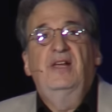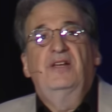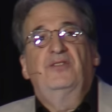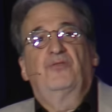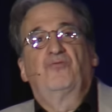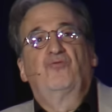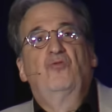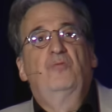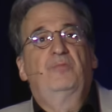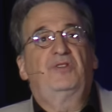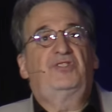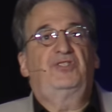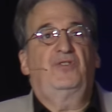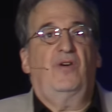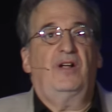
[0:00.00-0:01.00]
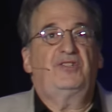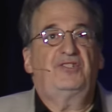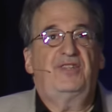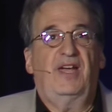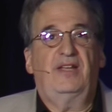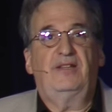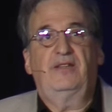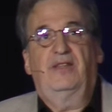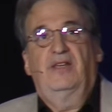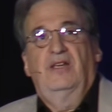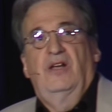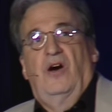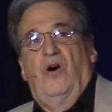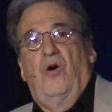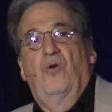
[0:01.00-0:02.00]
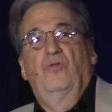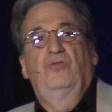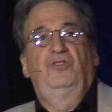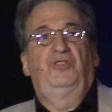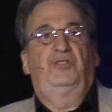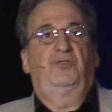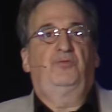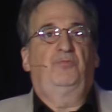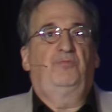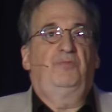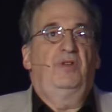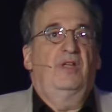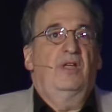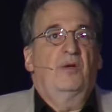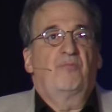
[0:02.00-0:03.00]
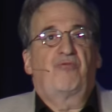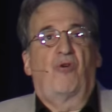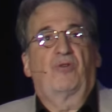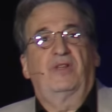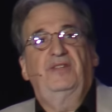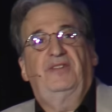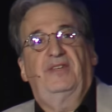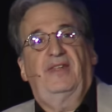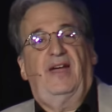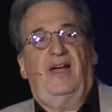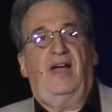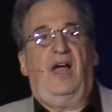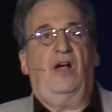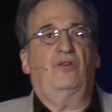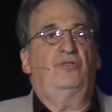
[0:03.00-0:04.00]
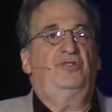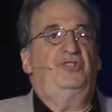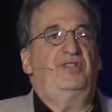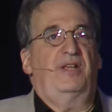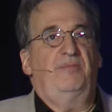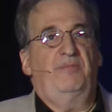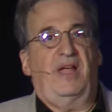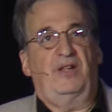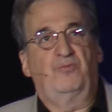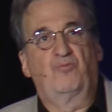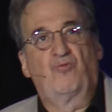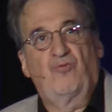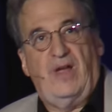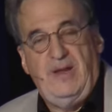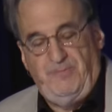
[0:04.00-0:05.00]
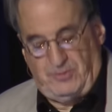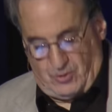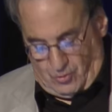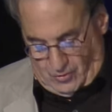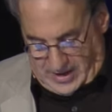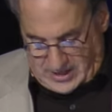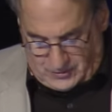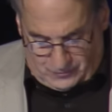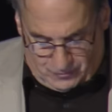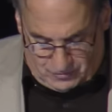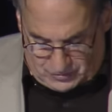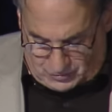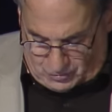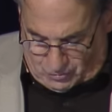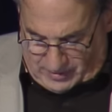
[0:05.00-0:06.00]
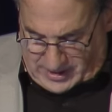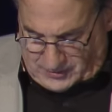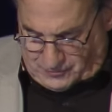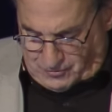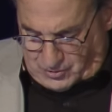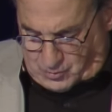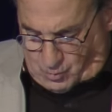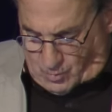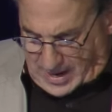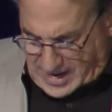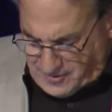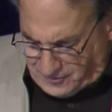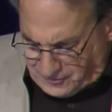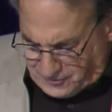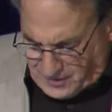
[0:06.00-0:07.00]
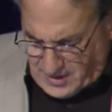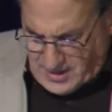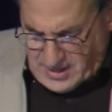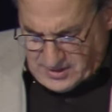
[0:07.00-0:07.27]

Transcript: The rumor starts that Hose broke into the house and raped Cranford's wife.